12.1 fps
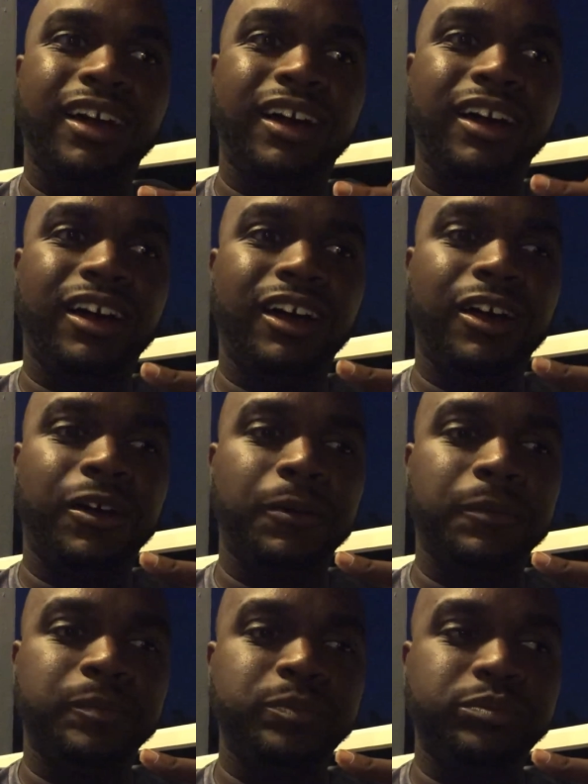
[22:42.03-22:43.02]

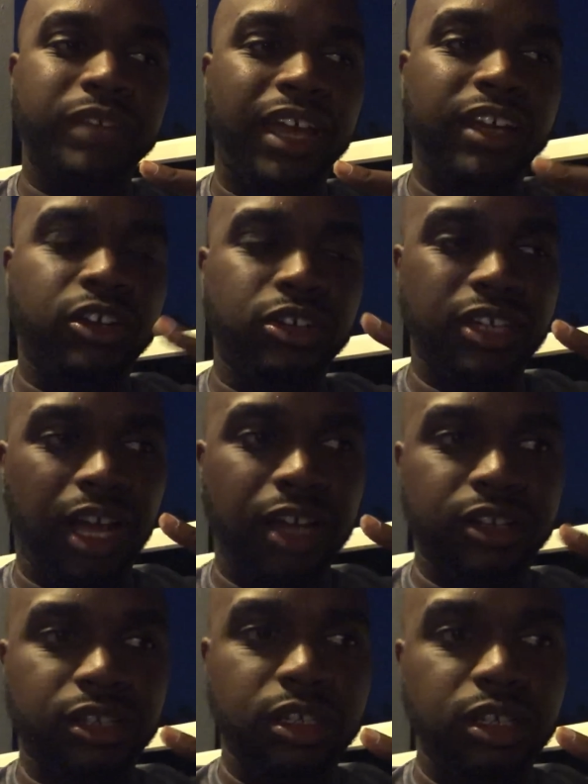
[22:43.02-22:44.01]
I had to go to the
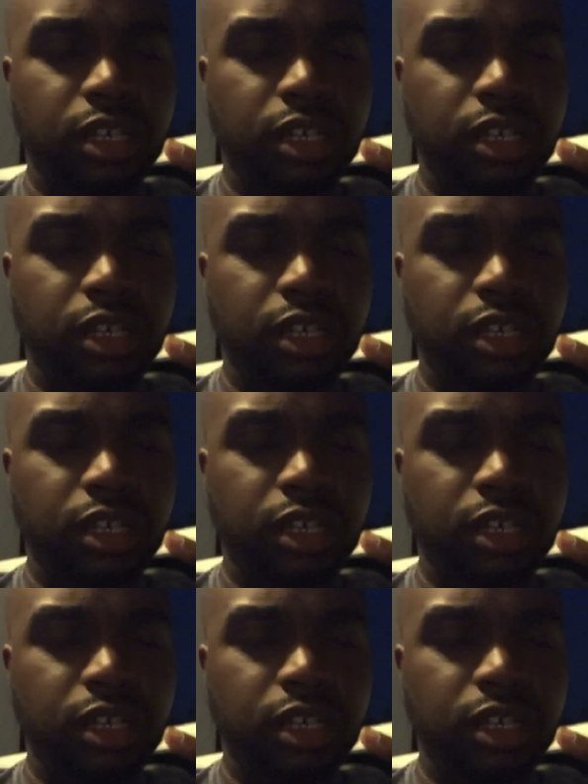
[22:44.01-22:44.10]
doctor.